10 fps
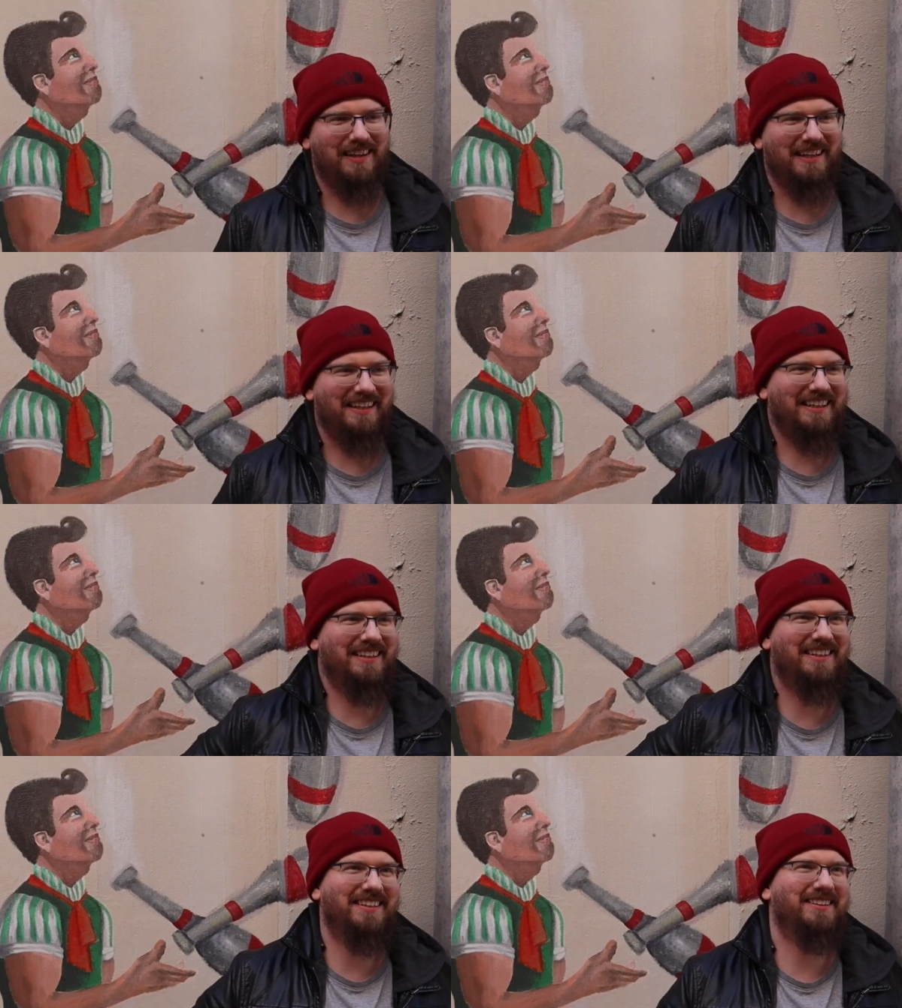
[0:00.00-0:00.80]
Speaker 1: Like,
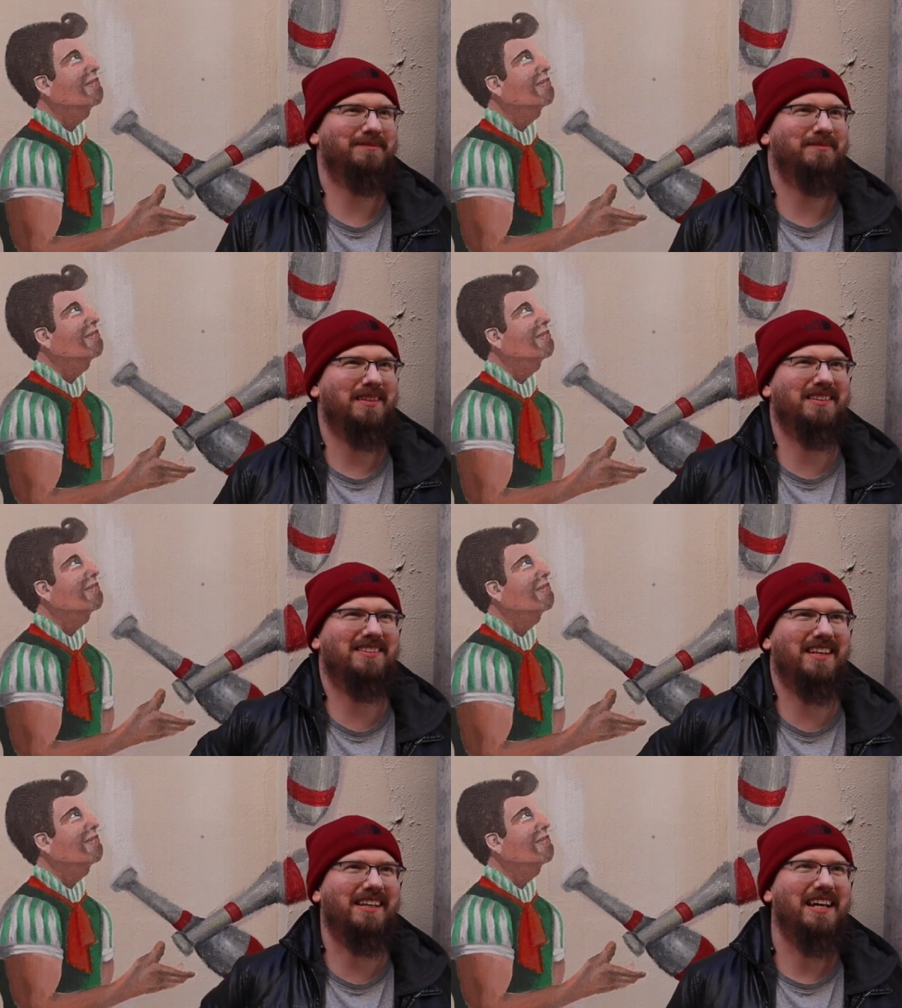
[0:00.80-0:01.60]

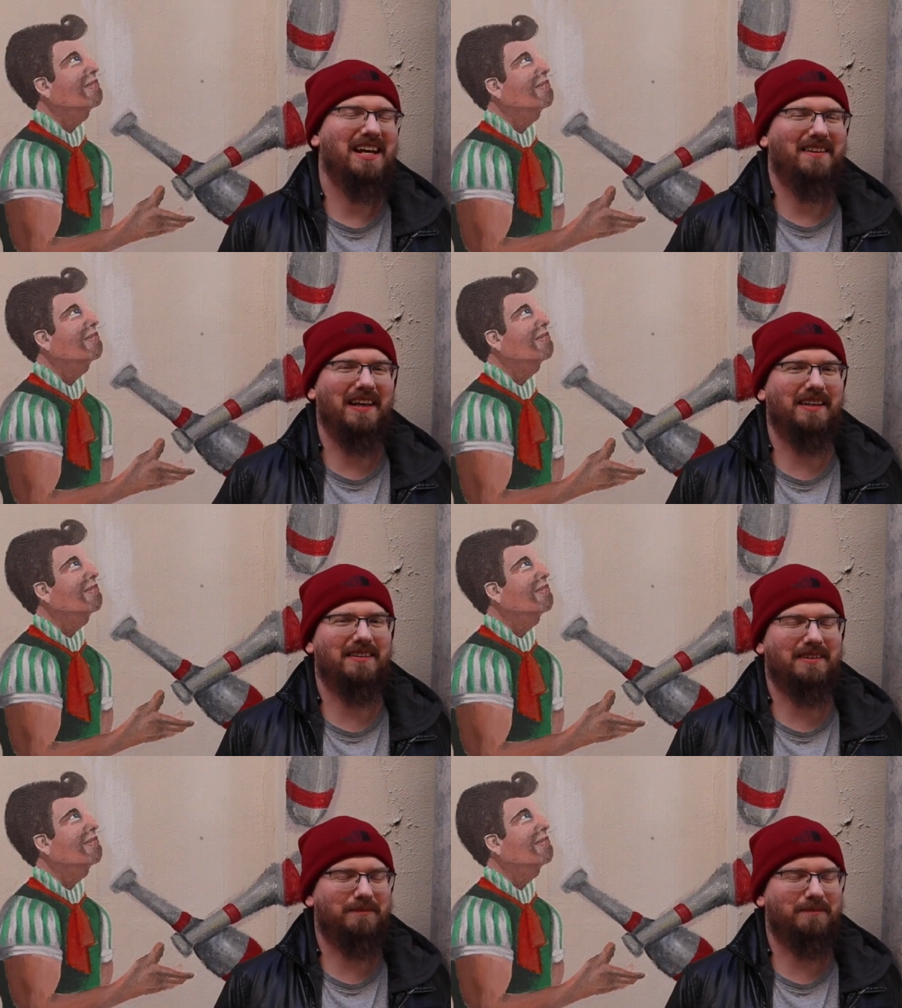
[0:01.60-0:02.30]
this thing, like,